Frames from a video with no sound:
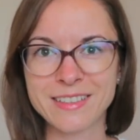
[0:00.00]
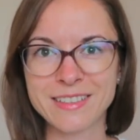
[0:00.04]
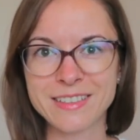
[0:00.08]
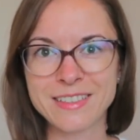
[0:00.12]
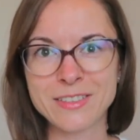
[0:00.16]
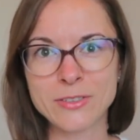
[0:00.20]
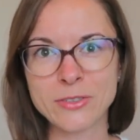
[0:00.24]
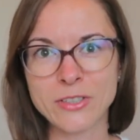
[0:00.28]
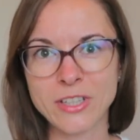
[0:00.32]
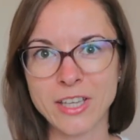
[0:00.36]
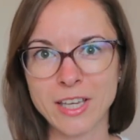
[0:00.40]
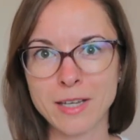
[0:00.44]

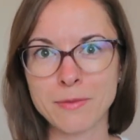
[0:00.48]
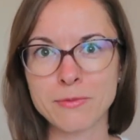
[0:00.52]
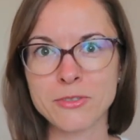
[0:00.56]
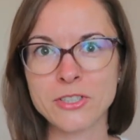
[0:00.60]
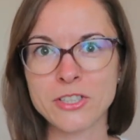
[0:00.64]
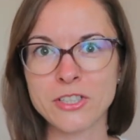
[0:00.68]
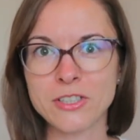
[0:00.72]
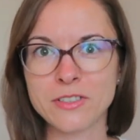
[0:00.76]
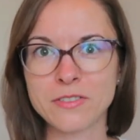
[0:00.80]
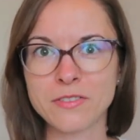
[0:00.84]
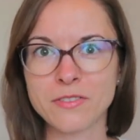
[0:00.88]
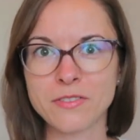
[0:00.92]
to
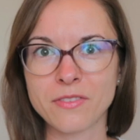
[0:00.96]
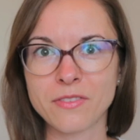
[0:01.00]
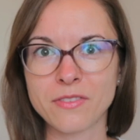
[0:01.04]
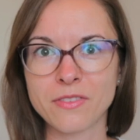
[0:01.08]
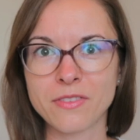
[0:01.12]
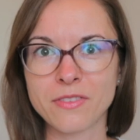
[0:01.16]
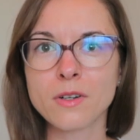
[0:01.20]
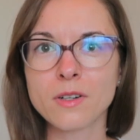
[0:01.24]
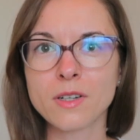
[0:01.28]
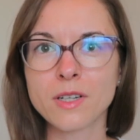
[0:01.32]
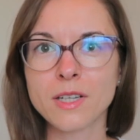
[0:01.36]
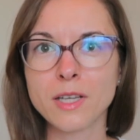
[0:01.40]
capture
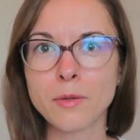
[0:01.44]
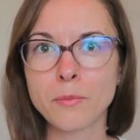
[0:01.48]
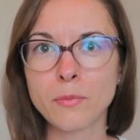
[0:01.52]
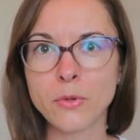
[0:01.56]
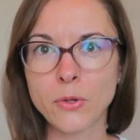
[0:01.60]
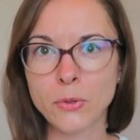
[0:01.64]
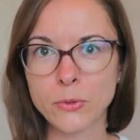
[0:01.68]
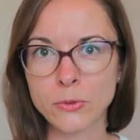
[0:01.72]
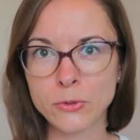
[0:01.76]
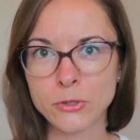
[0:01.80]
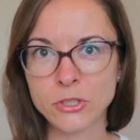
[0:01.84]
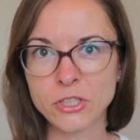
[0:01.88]

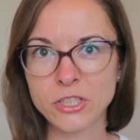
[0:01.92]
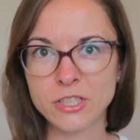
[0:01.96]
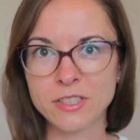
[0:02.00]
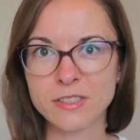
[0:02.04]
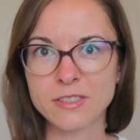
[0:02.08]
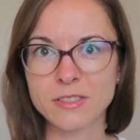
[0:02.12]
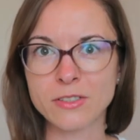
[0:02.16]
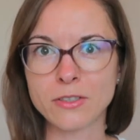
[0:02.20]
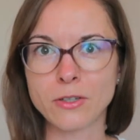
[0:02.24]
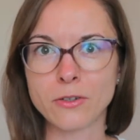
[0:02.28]
emotions